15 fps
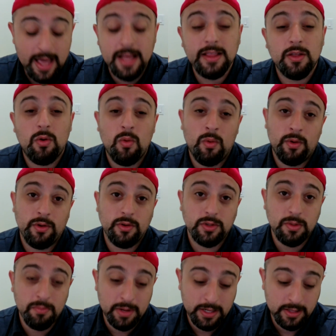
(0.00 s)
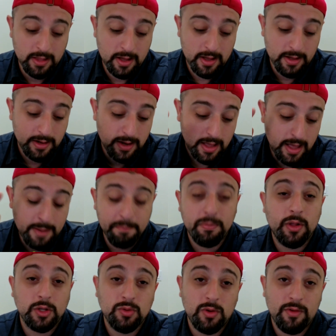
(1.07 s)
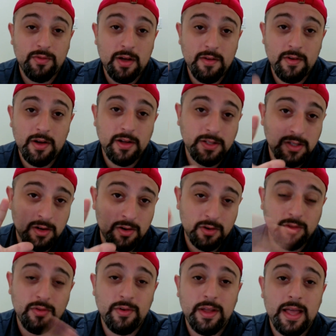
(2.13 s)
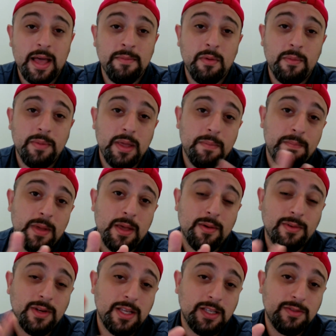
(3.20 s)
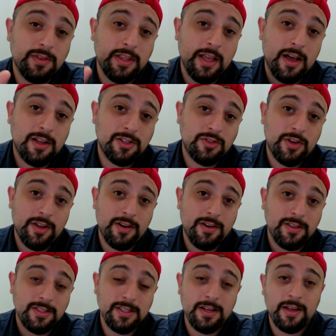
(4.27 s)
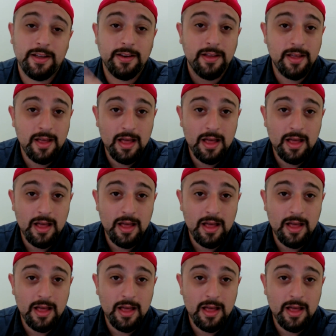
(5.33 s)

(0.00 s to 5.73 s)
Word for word: And the Orioles money line at plus 105 odds are 3 MLB PODs for the Odds Trader tonight.